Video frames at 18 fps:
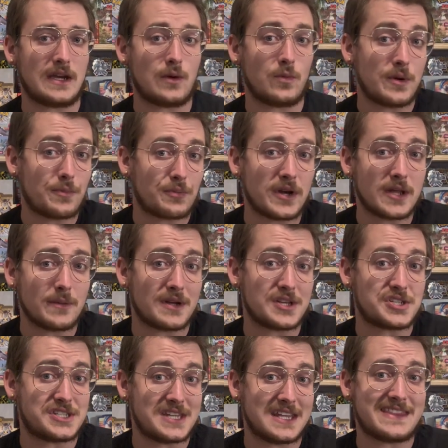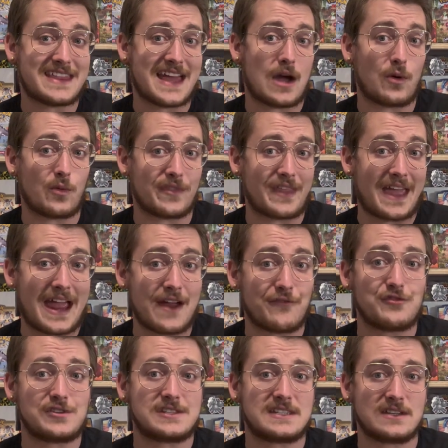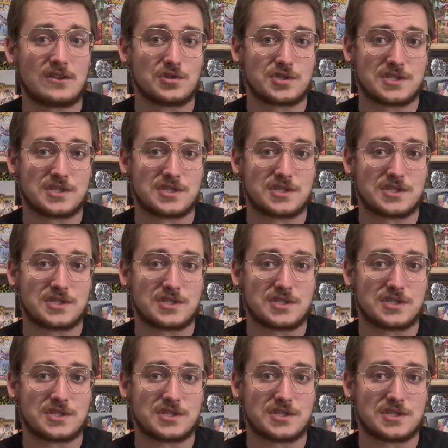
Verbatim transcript: And we pretty much did that with every single